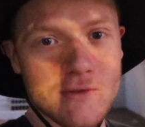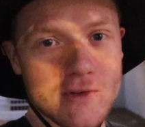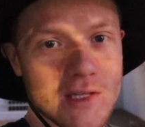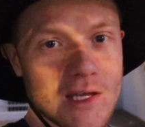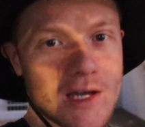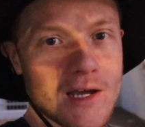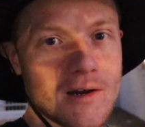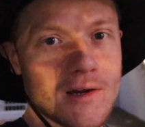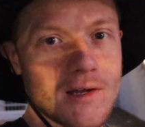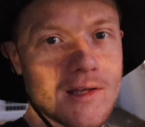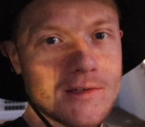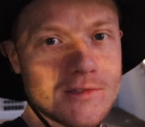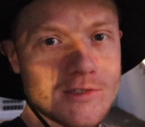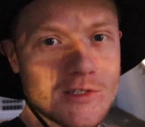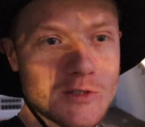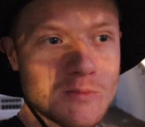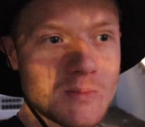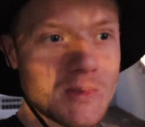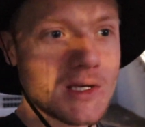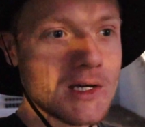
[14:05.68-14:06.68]
in the area,
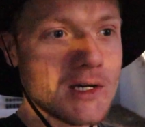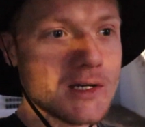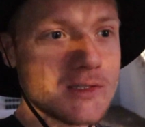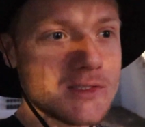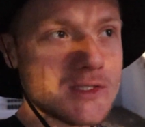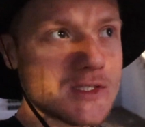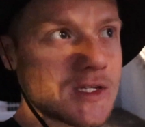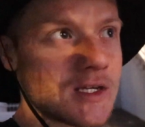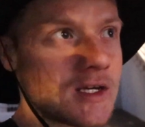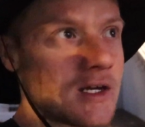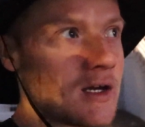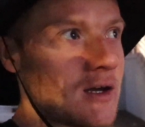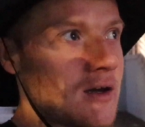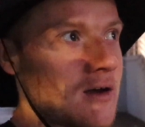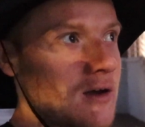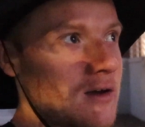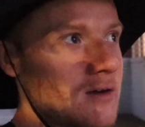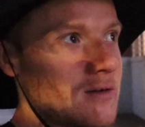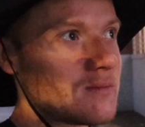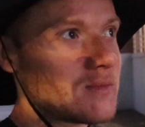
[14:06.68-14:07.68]
just because
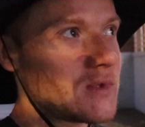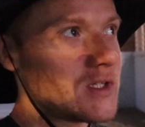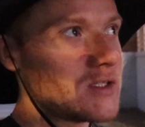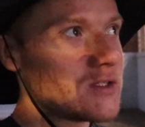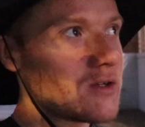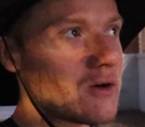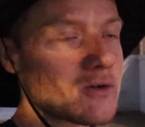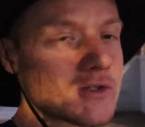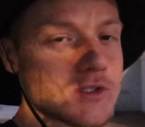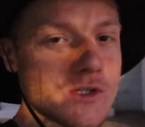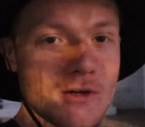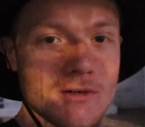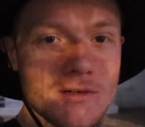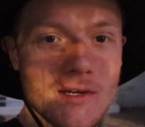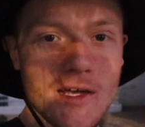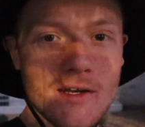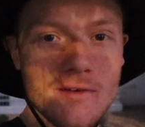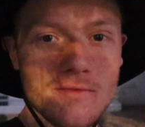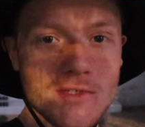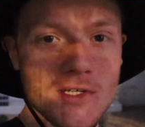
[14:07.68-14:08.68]
these oaks aren't
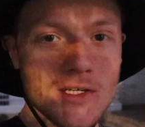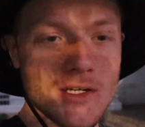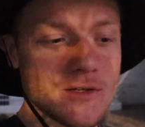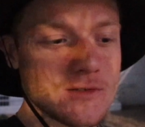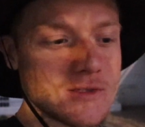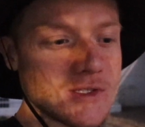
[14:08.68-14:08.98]
native to here.